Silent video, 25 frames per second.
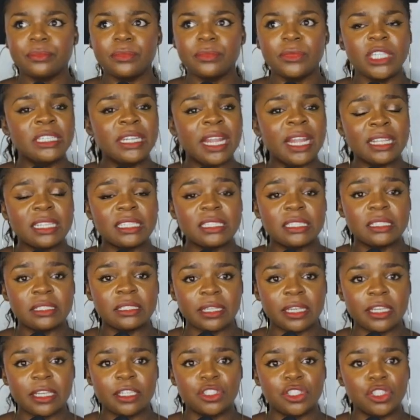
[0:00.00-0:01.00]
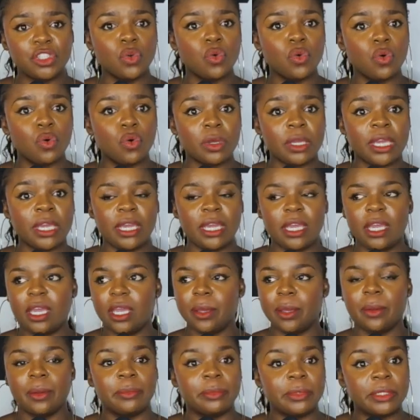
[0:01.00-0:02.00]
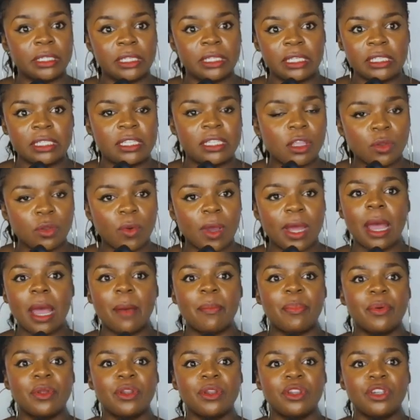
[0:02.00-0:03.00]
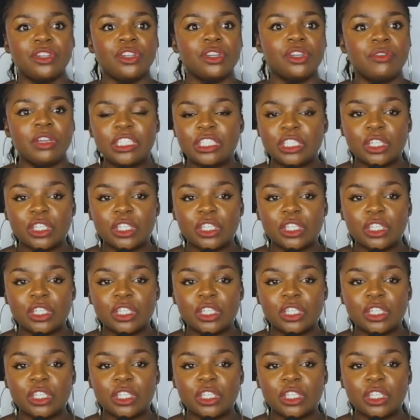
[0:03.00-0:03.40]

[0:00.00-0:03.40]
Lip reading: That is saying to you, okay, this is what happened in your race.